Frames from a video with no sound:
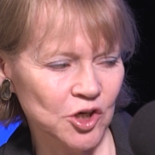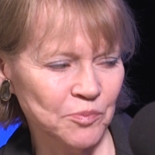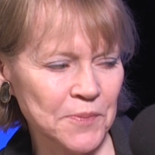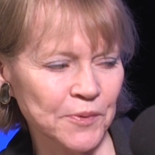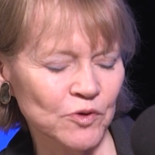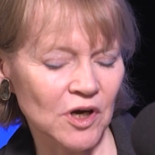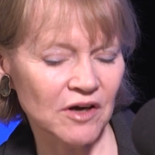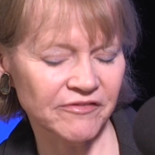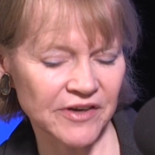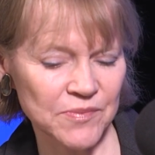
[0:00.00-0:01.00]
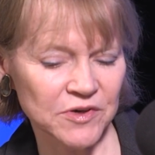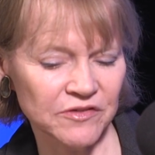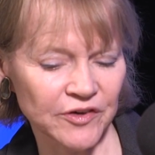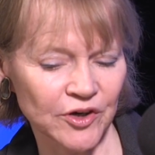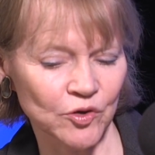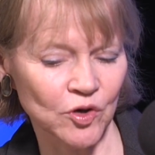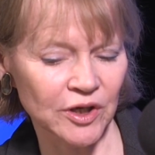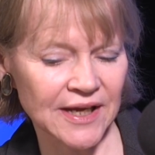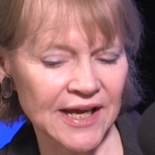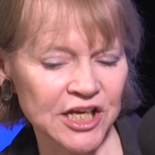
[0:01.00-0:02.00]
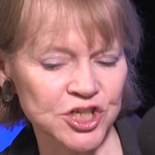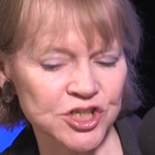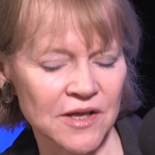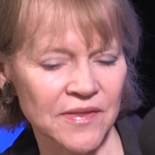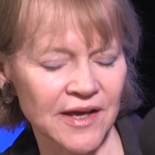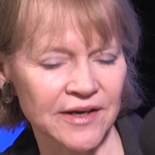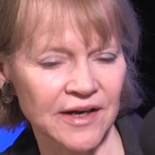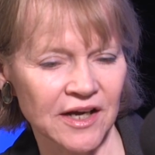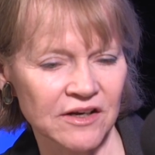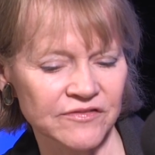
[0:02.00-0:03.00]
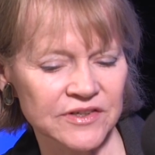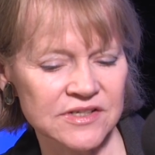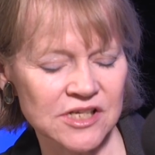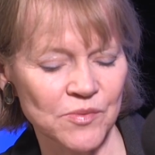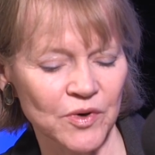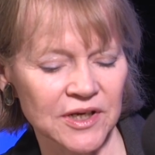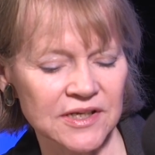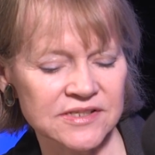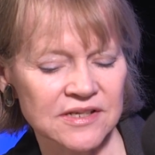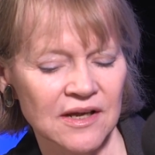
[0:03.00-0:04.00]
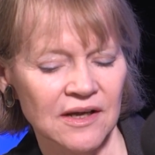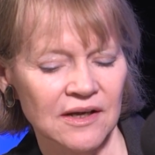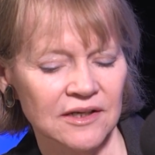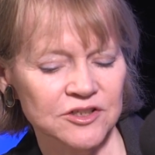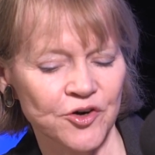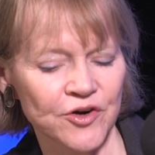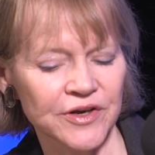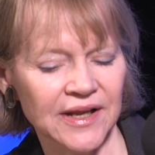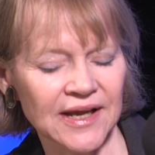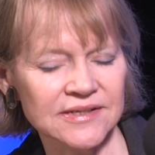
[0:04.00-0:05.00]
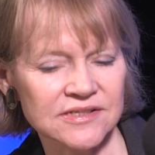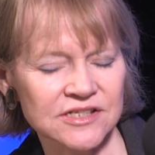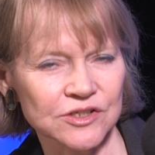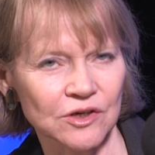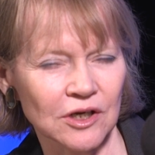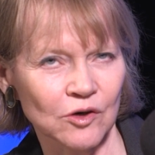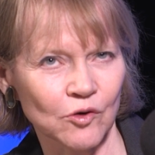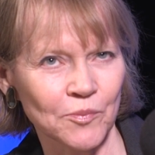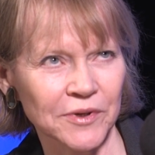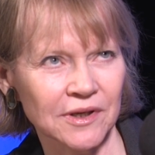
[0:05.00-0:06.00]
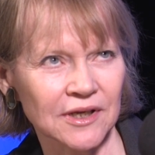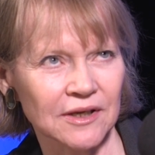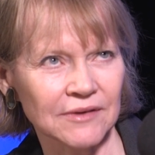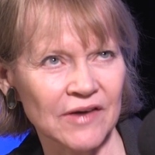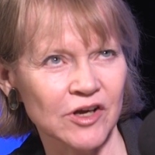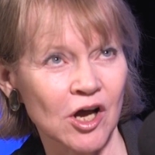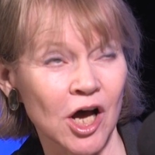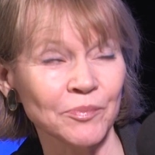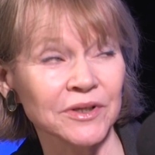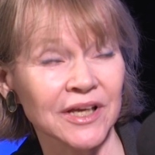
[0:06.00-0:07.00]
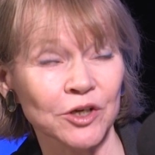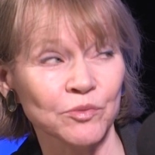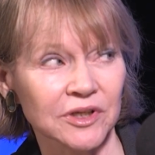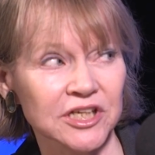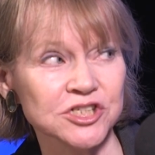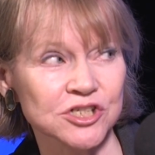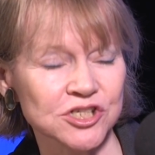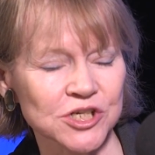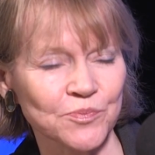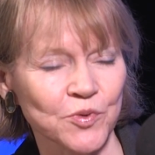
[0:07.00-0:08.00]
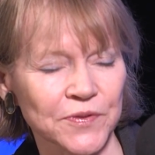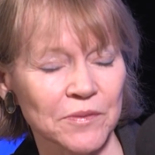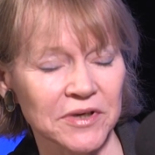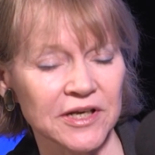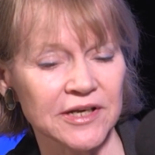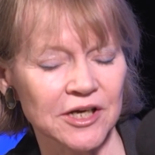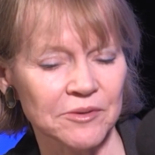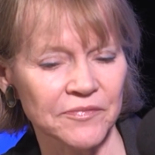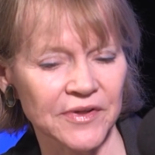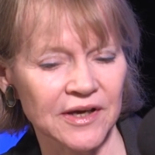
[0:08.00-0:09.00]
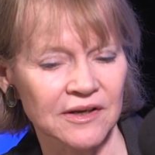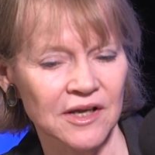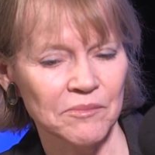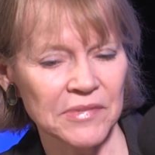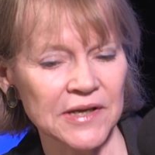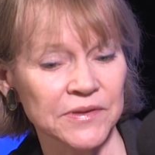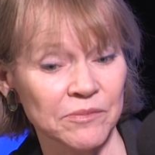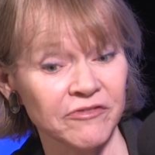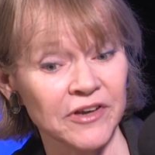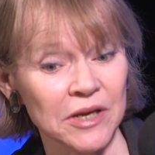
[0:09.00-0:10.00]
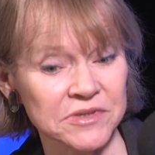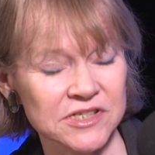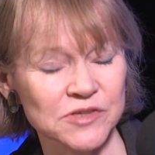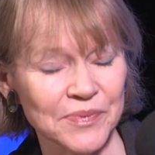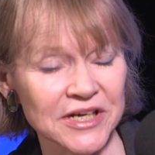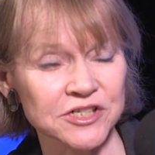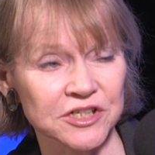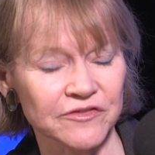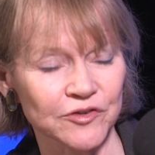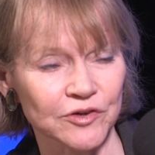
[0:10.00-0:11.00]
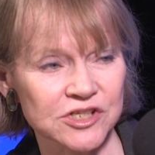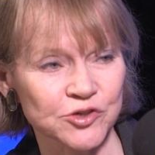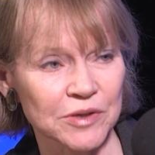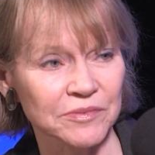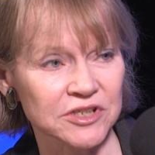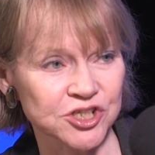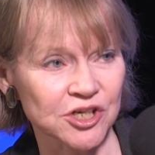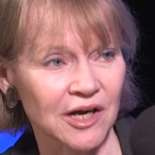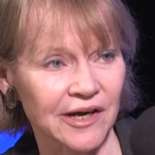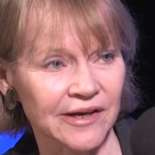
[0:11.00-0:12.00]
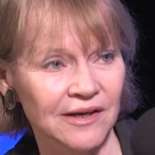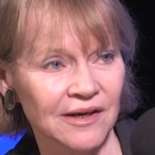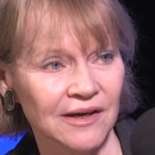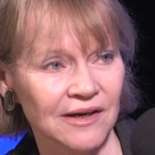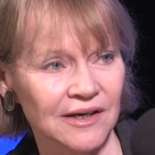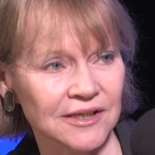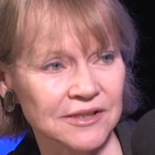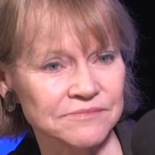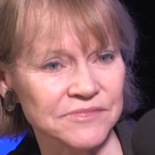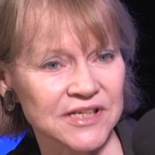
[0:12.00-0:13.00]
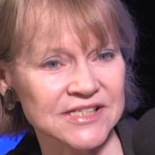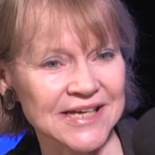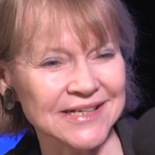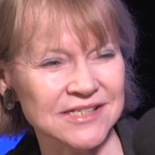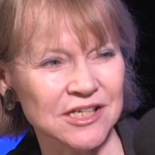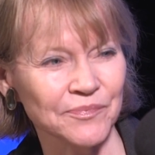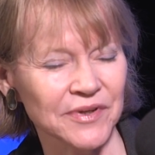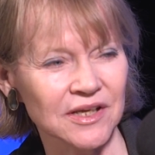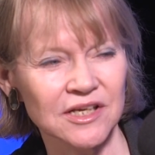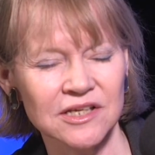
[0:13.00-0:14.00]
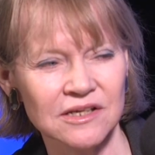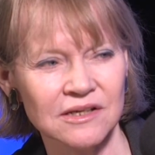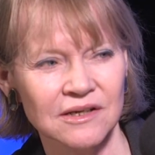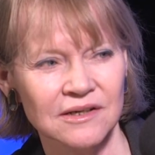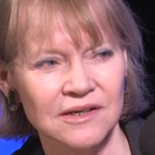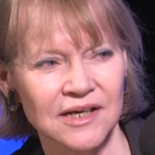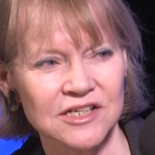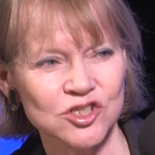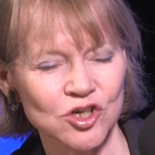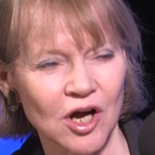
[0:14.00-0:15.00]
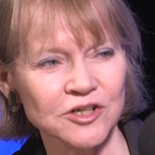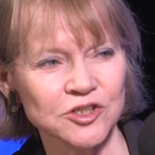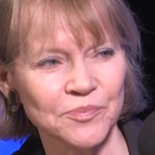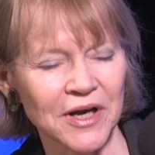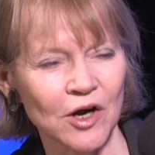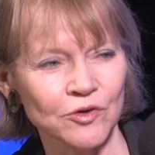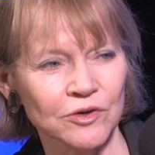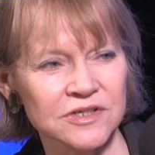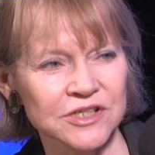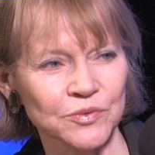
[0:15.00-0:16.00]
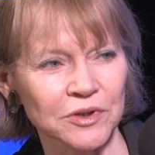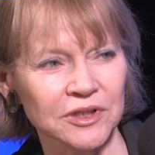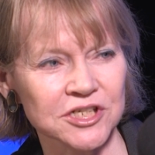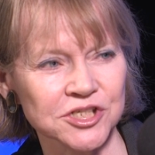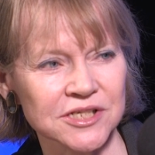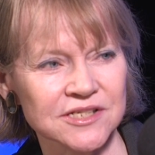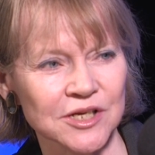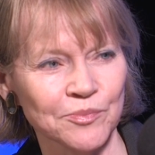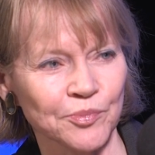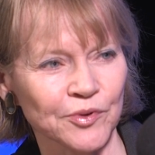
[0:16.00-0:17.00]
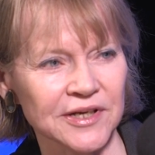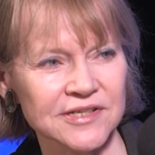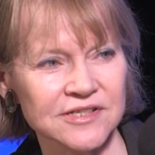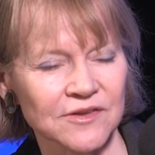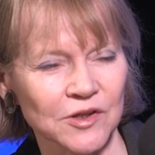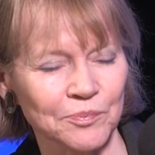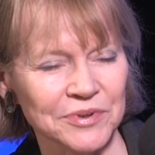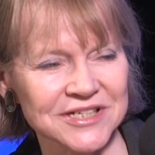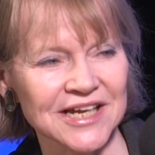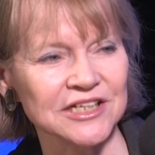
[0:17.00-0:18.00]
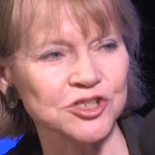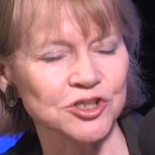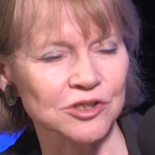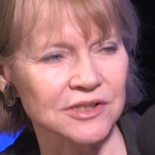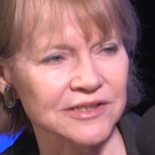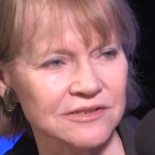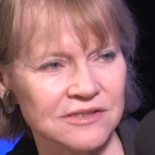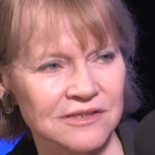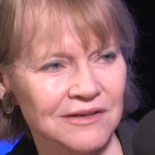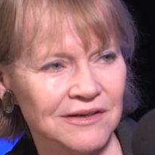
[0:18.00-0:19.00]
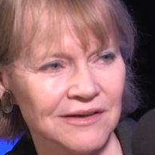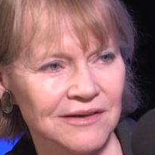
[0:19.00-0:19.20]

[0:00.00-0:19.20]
you know, people who got fame at a very early age and then have, in some ways, turned against or, or be, have a complicated relationship with the medium that made them famous, especially if you're extremely shy. Um, is that something he has talked about, or has he really just embraced the potential and